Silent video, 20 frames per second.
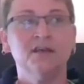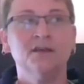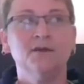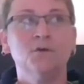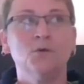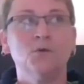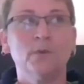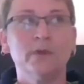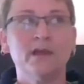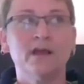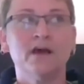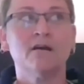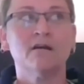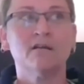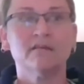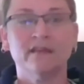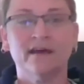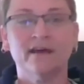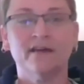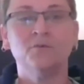We
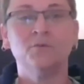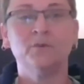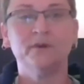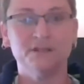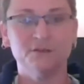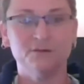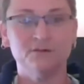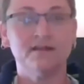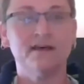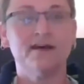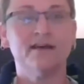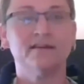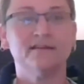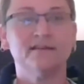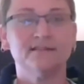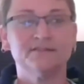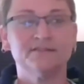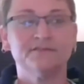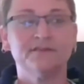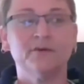are that, and we do
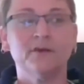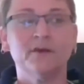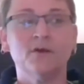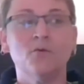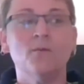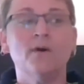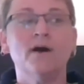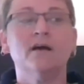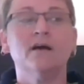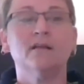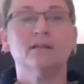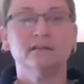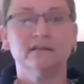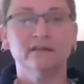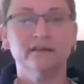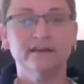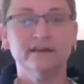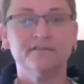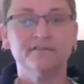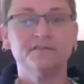that very well
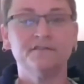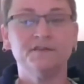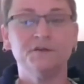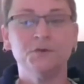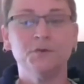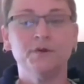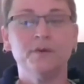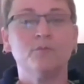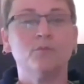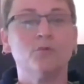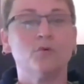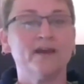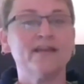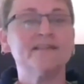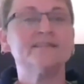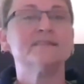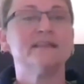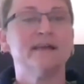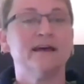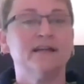if you
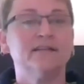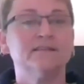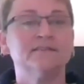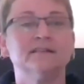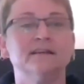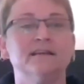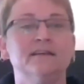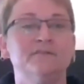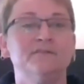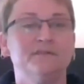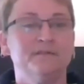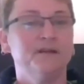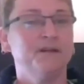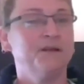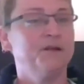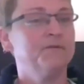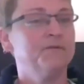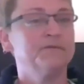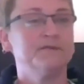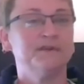embrace that. If
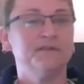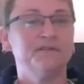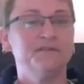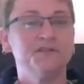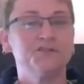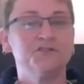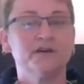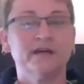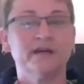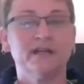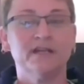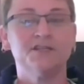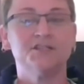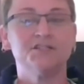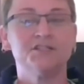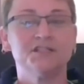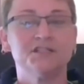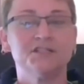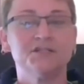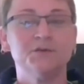you try to
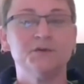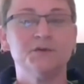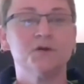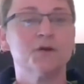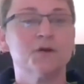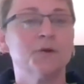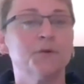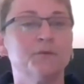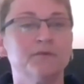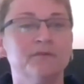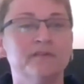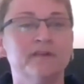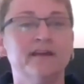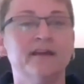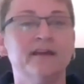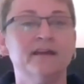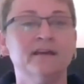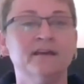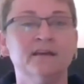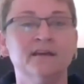just do your own
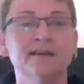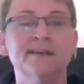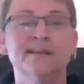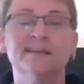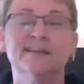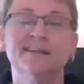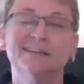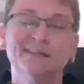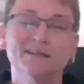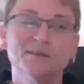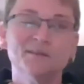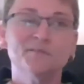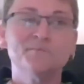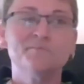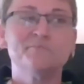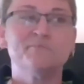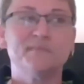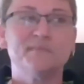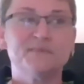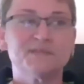thing,
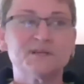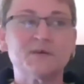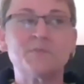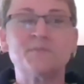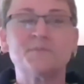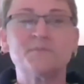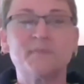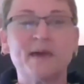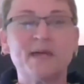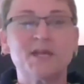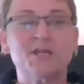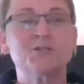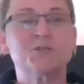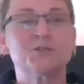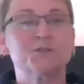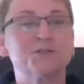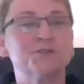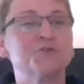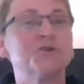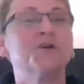some
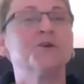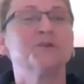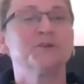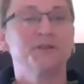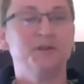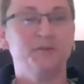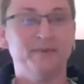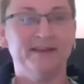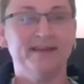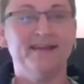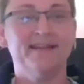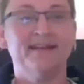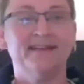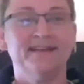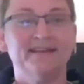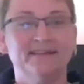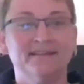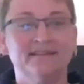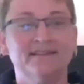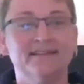managers struggle in the beginning